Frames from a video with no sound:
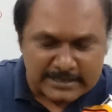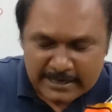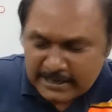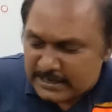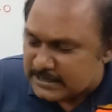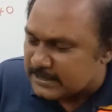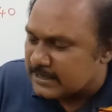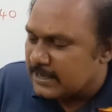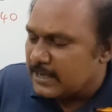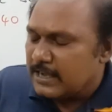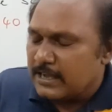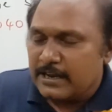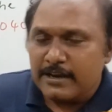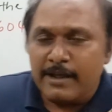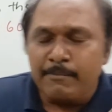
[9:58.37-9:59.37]
That is
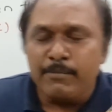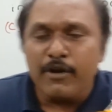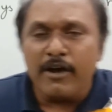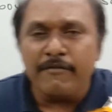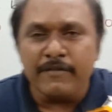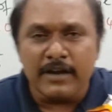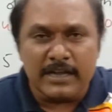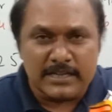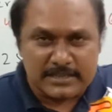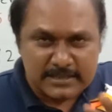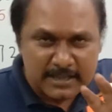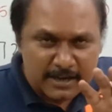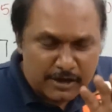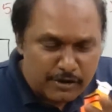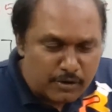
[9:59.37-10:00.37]
number of girls.
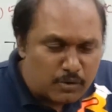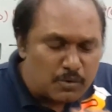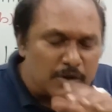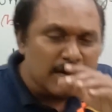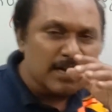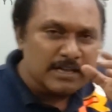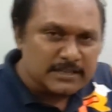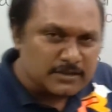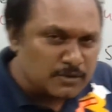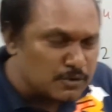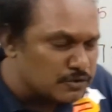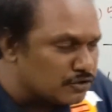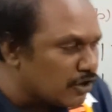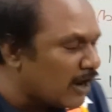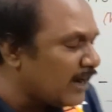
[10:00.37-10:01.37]
The new girls
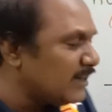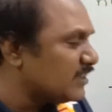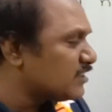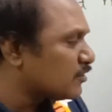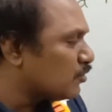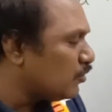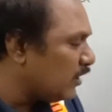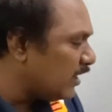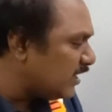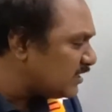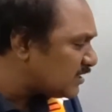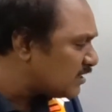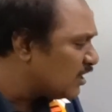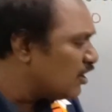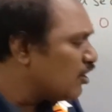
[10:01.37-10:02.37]
who joined the school
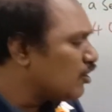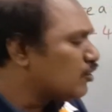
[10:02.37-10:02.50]
is